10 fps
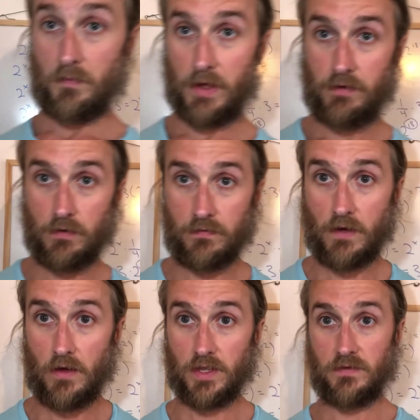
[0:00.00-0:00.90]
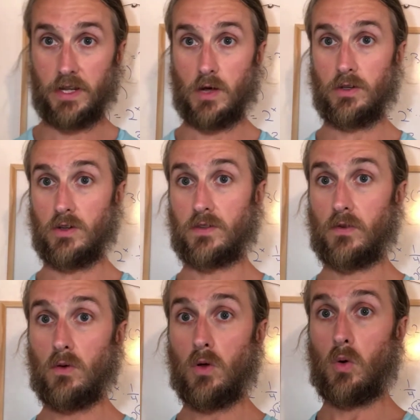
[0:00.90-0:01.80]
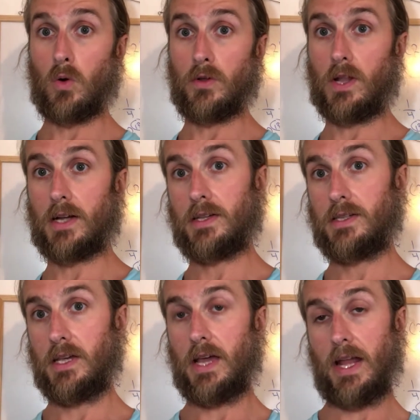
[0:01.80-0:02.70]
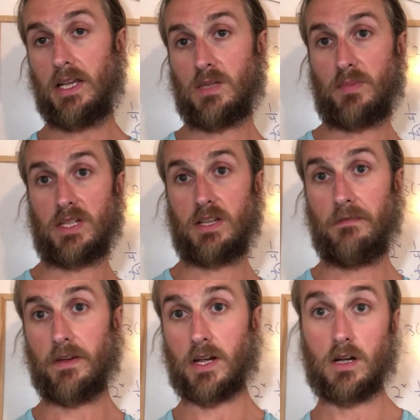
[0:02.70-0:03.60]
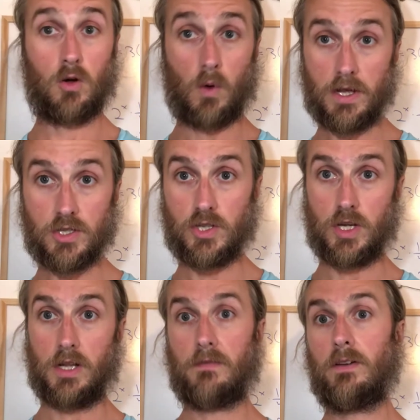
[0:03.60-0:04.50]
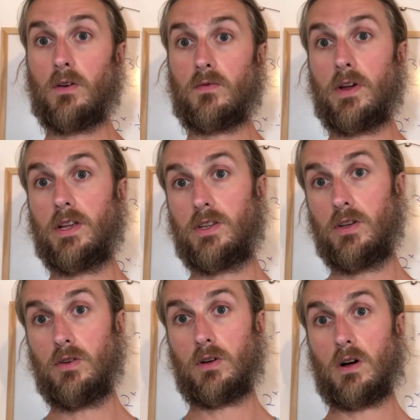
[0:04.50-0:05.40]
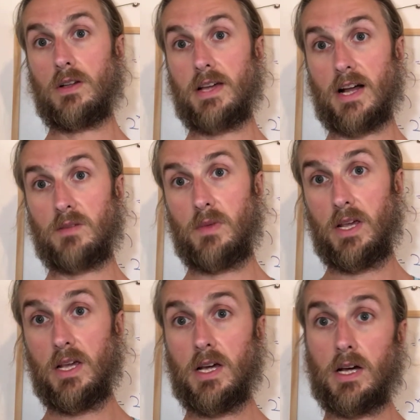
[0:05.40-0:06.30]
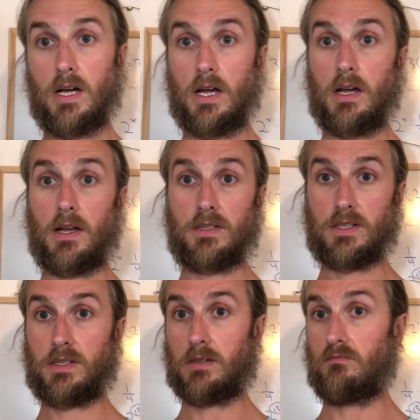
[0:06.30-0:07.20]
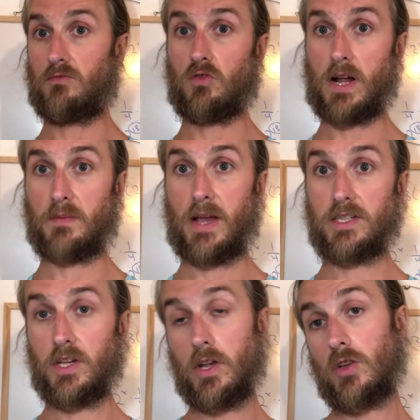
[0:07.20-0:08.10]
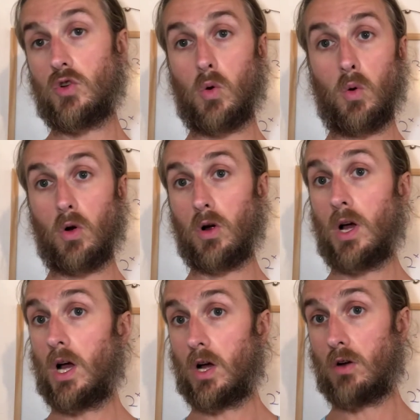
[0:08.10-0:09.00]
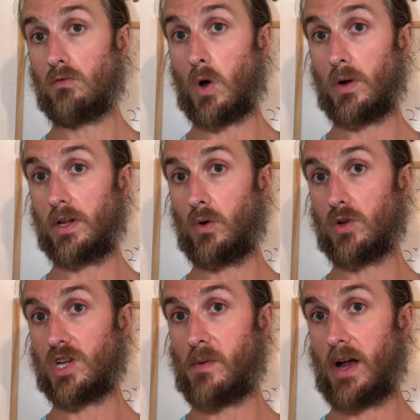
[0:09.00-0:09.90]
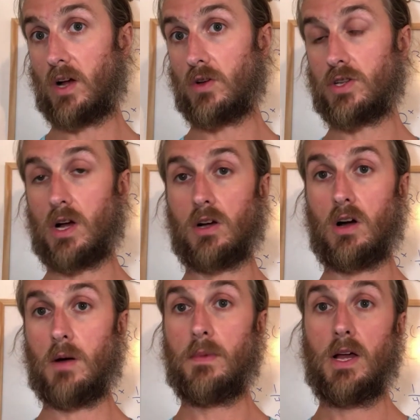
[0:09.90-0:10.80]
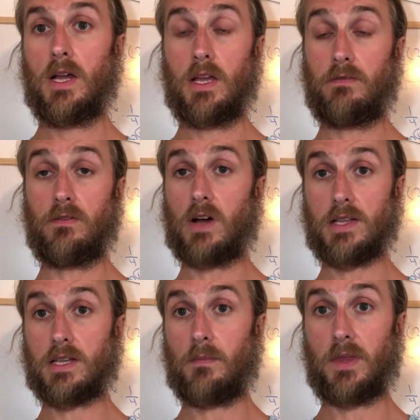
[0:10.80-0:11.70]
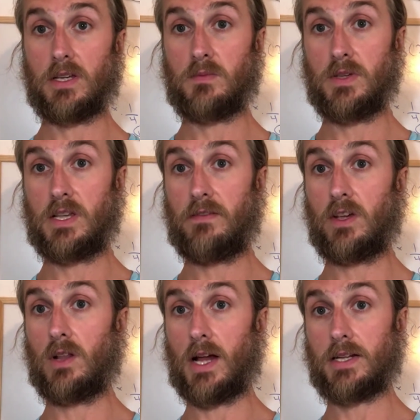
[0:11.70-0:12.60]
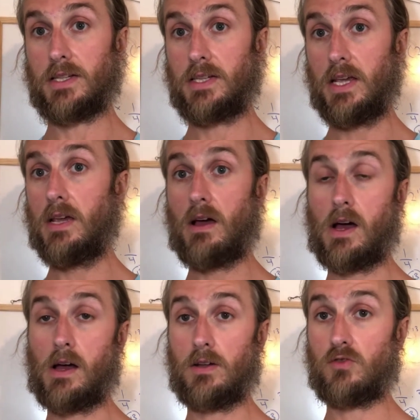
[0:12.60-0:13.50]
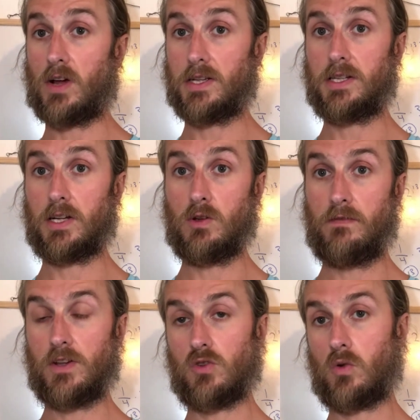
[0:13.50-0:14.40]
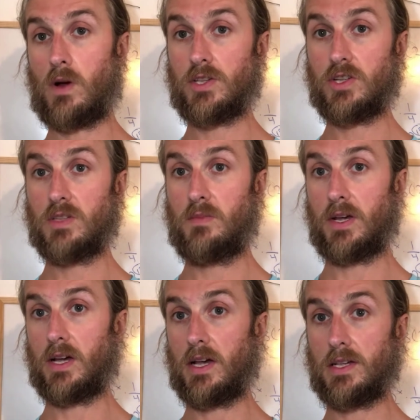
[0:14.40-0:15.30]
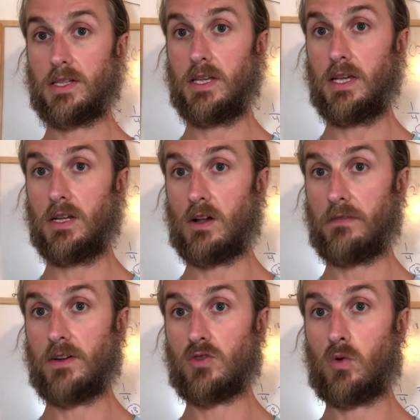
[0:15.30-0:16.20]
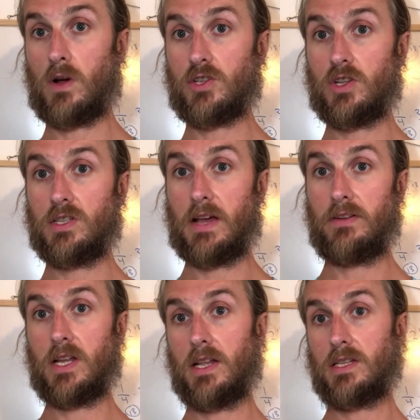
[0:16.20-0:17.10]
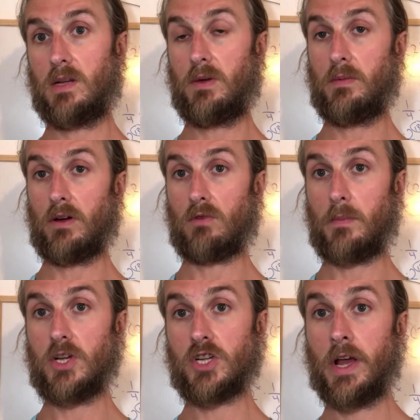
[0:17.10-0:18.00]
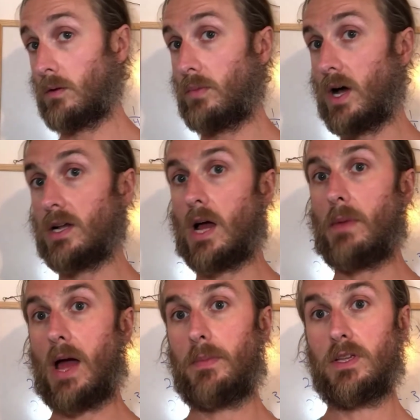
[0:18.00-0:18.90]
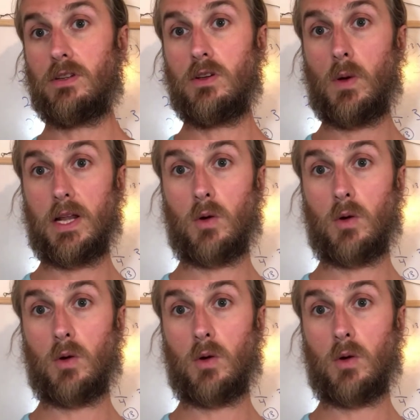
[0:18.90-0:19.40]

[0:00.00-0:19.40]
If you found this video useful or you'd like to see any specific question, feel free to contact me. It's direct message or rowan@yourgmatcoach.com. If you've got something specific you'd like to see, try to stick to official questions because the non-official questions have a tendency to be a bit rubbish. But I'm happy to do any